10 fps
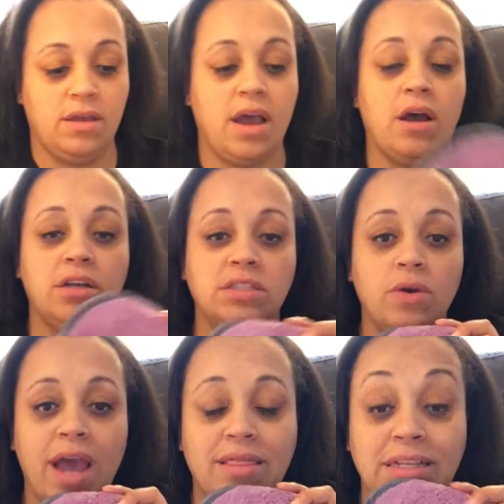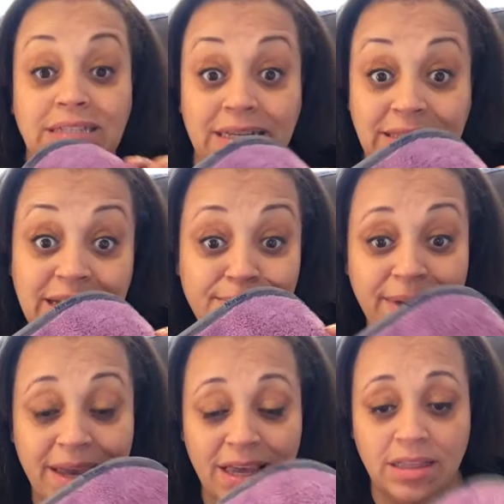I also got the dusting
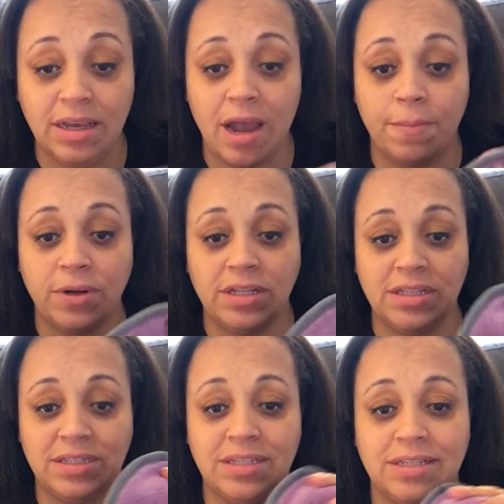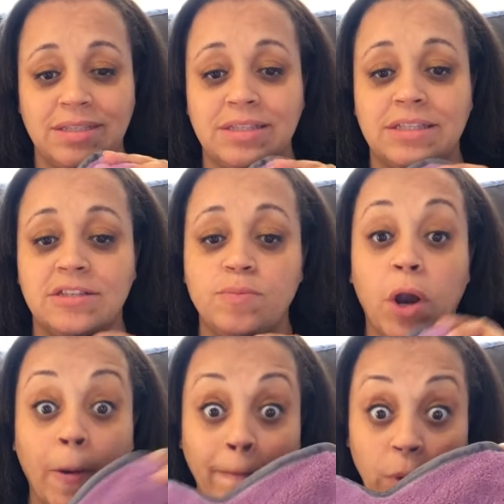mitt, and look how pretty this is. This is
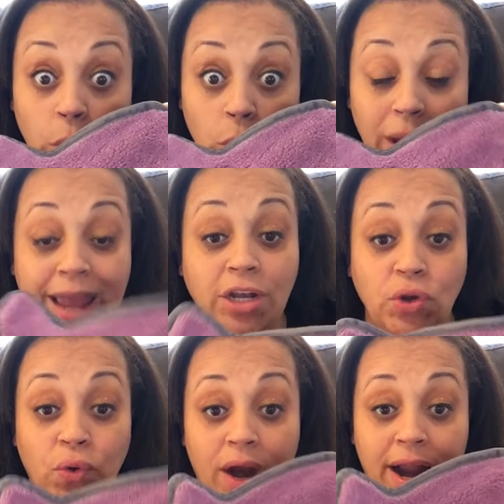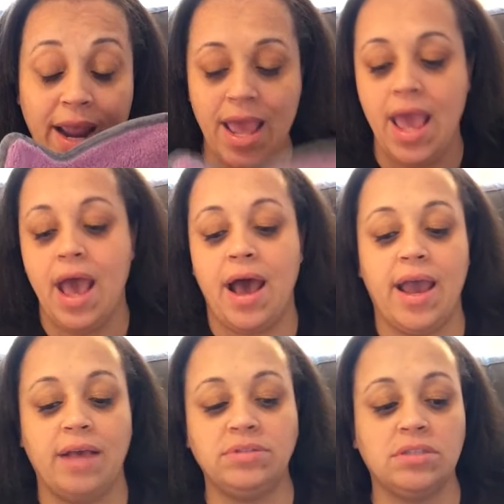purple and gray. I
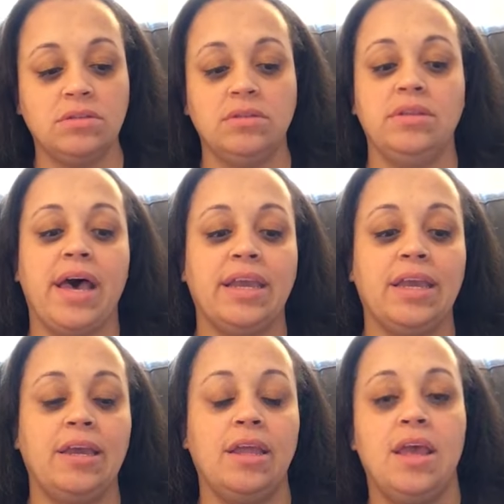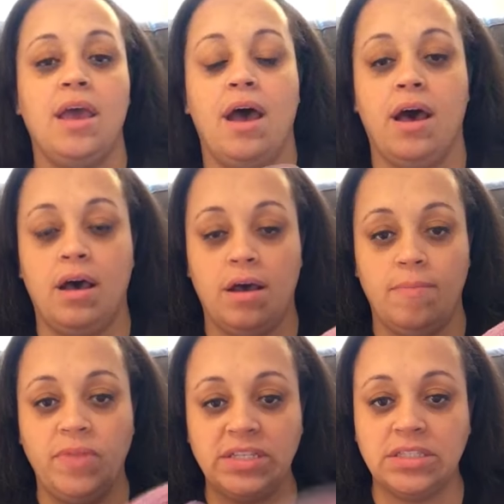absolutely like it.
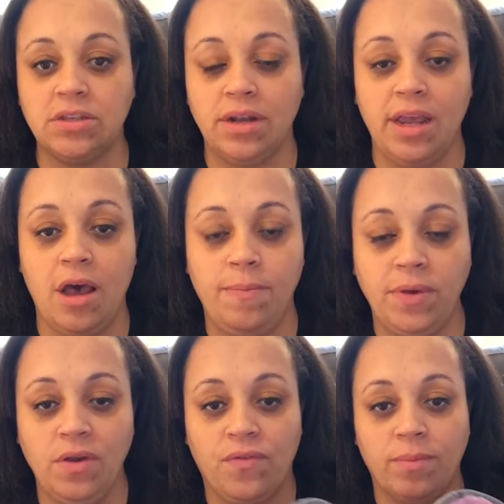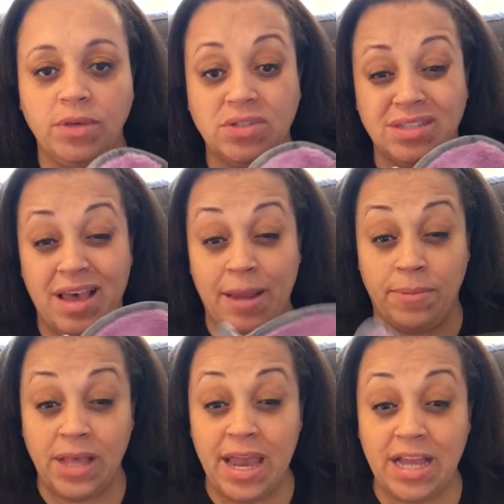This is going to help you from using like
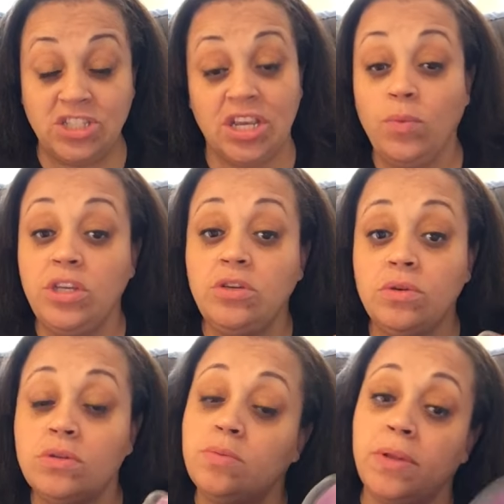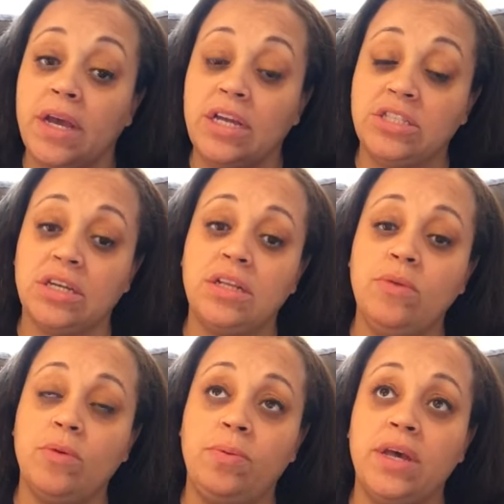Pledge, and when you use Pledge and
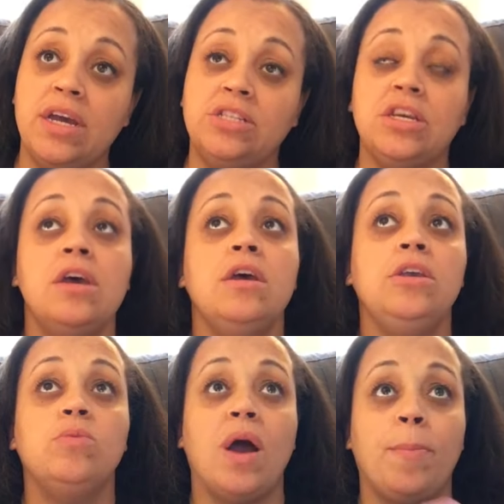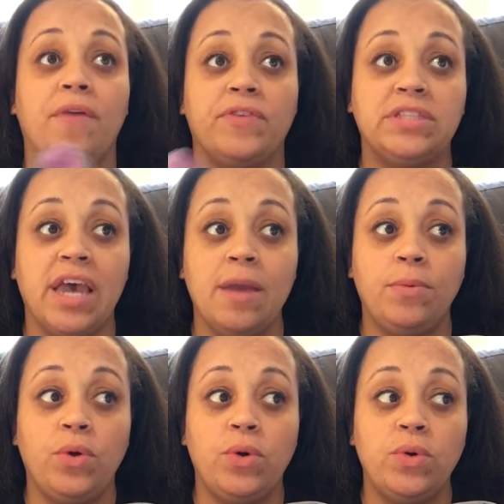clean with Pledge, you wipe off a
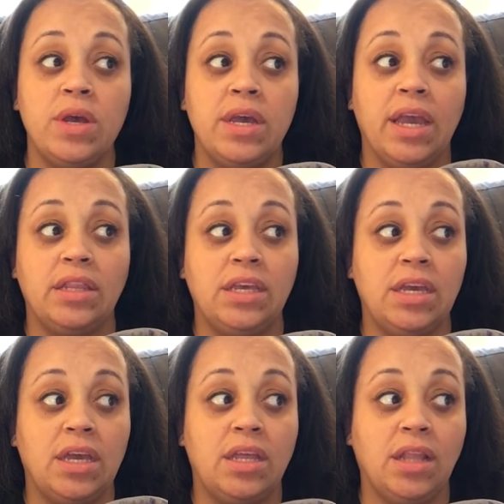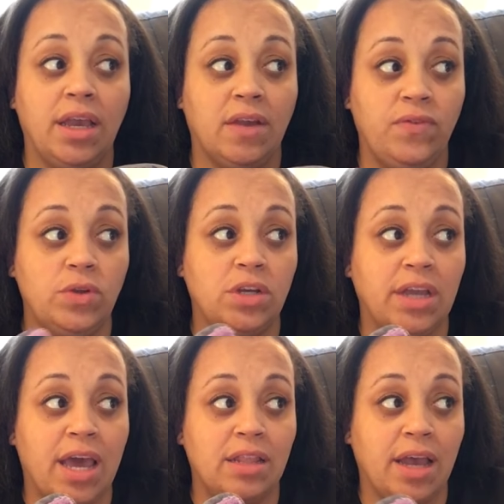table, and then like if you
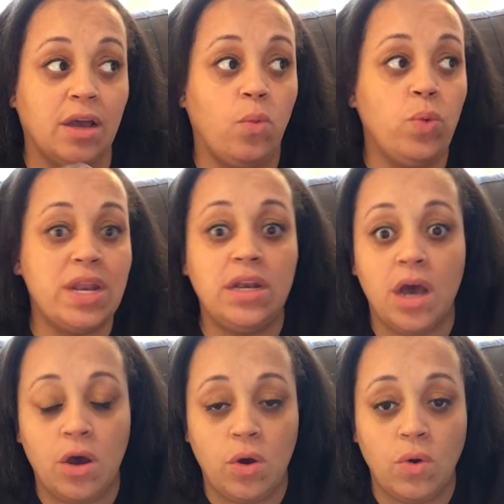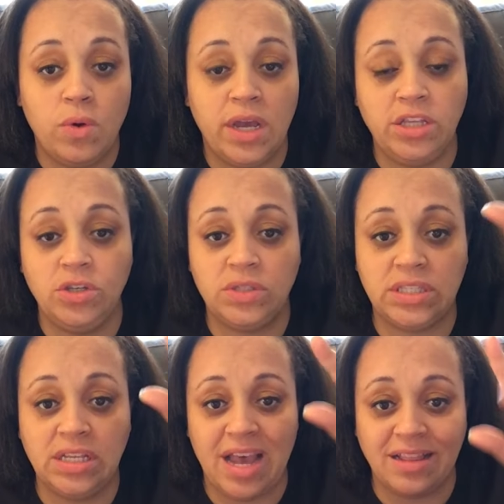look at like a window and you
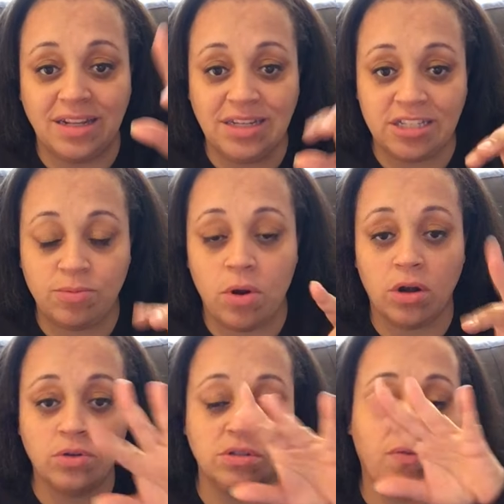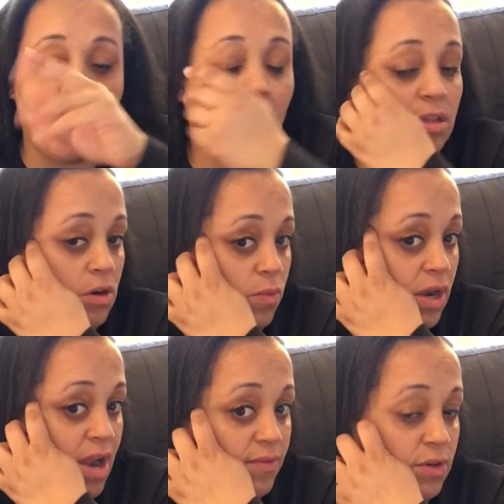see like the dust particles falling or
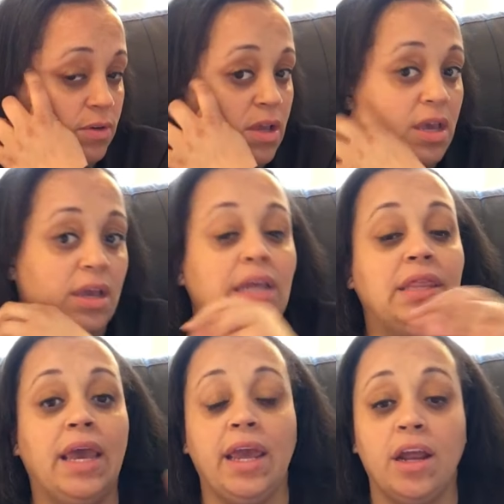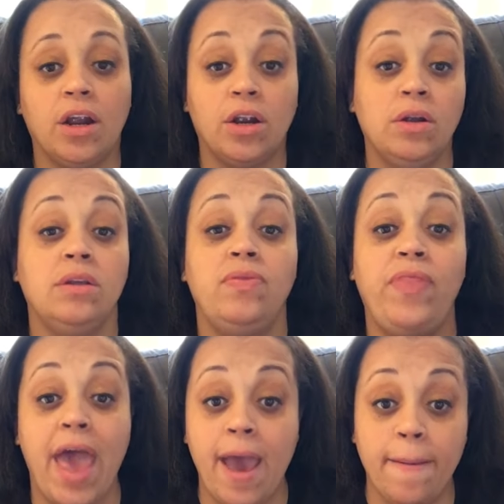whatever in the air,
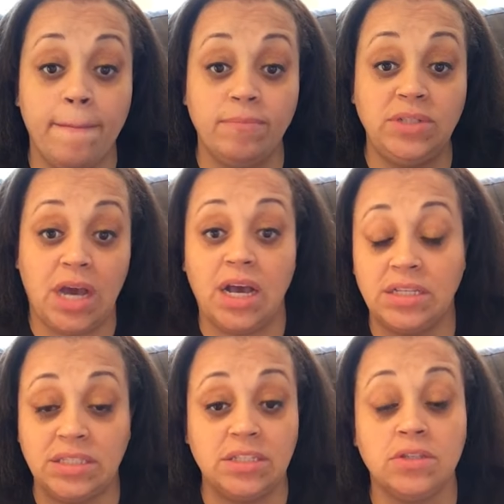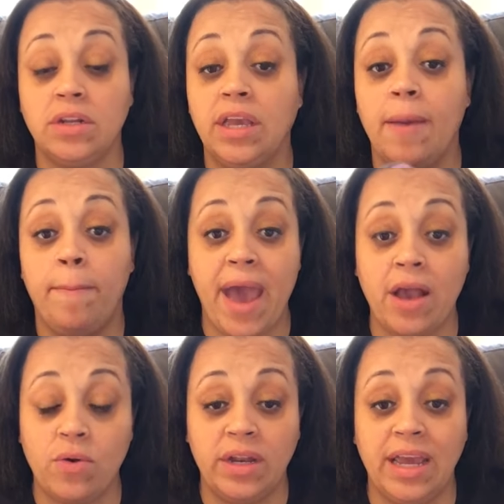that dust is going to get
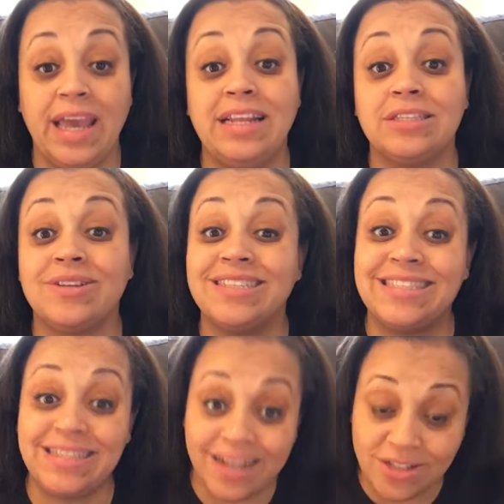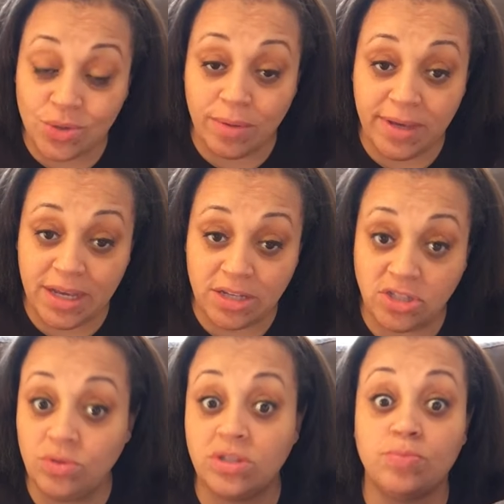back on it and it's going to stick to it
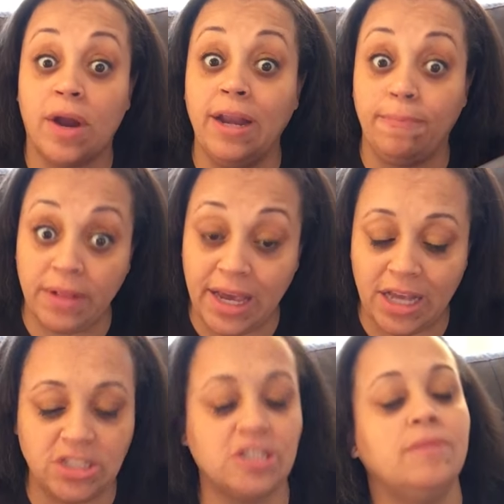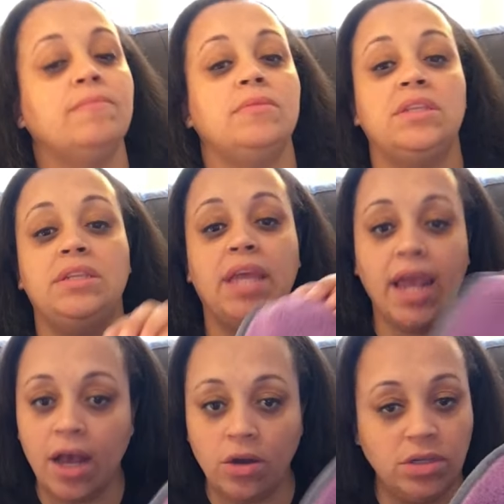because you sprayed Pledge.
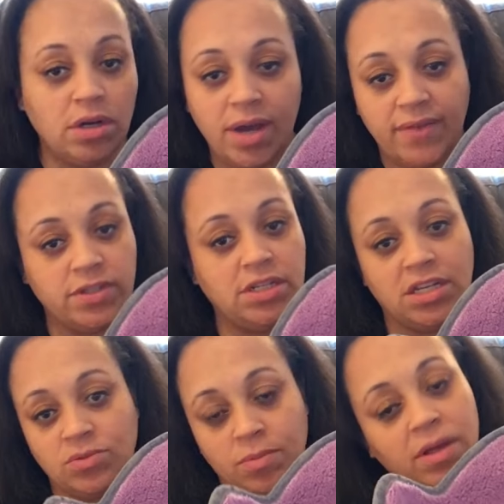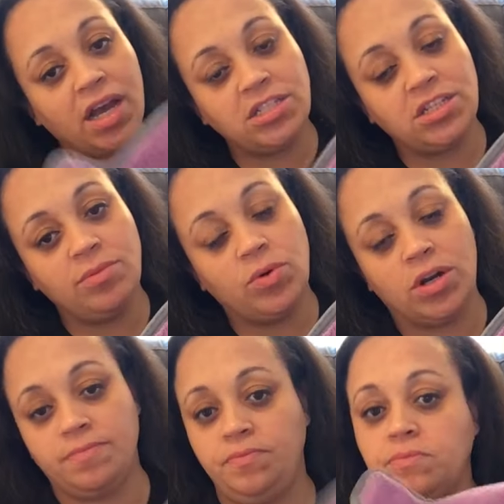Now you don't have to dust with Pledge
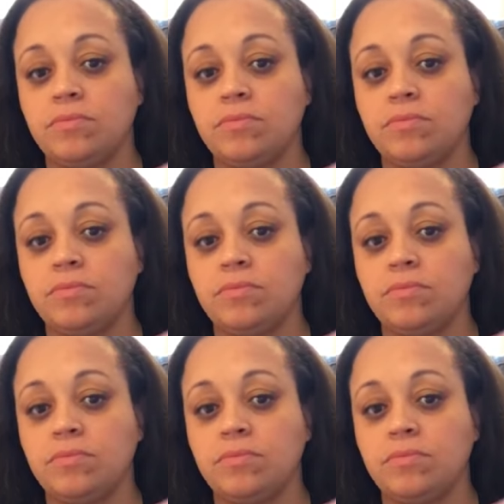anymore.